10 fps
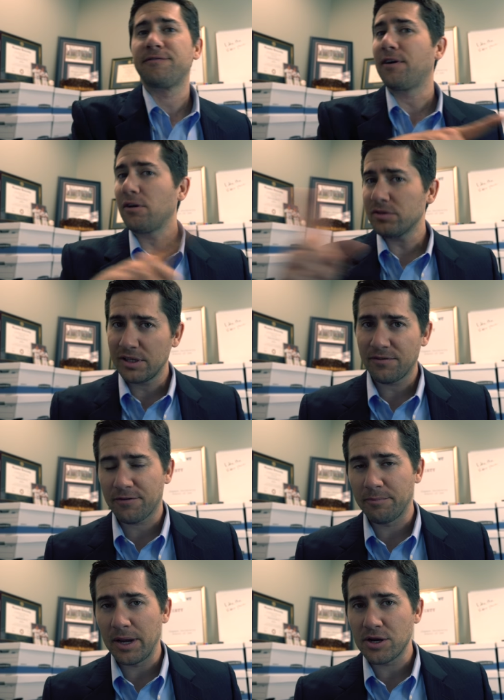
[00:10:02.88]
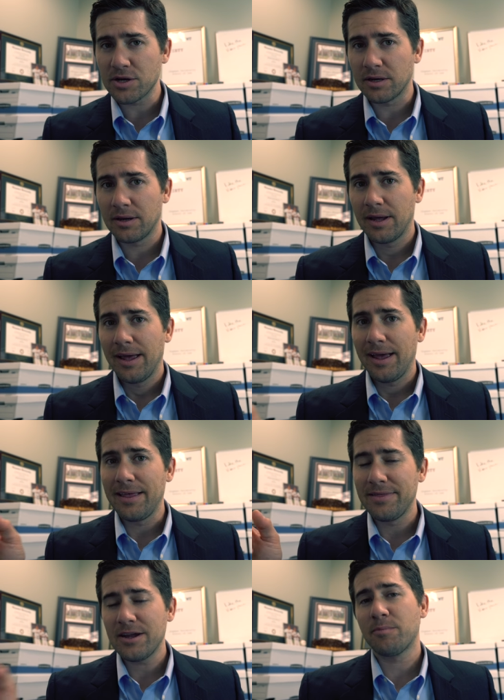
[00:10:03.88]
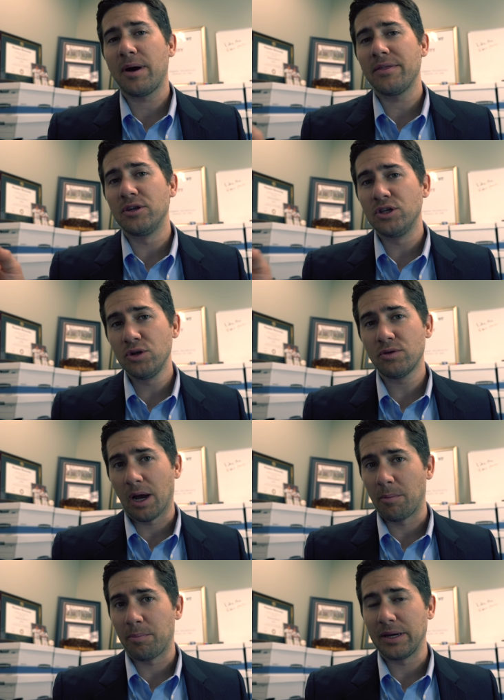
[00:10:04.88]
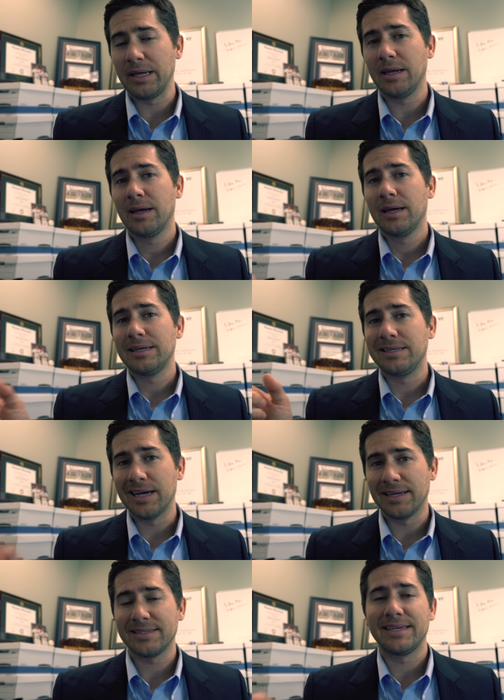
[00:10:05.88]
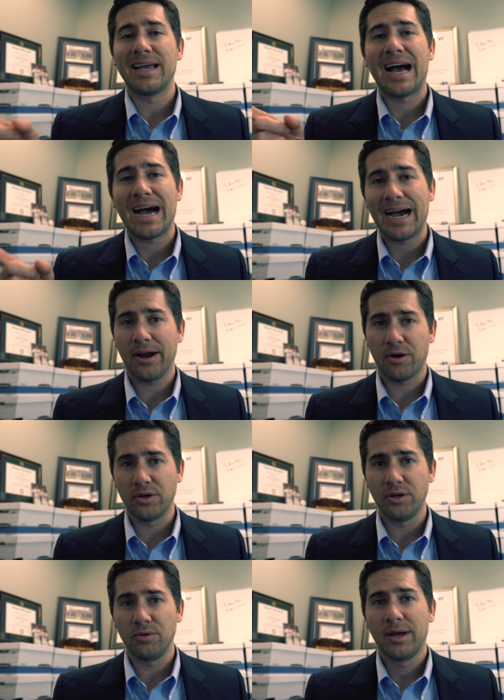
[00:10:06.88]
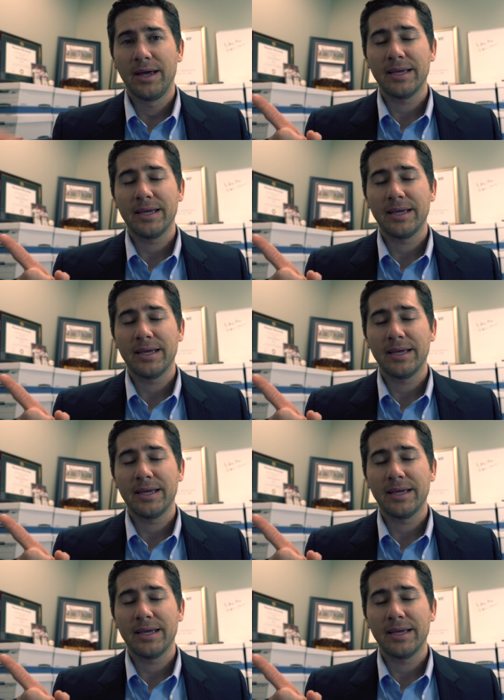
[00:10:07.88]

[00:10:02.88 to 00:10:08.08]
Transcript: false information, and thereby the new company doesn't hire you.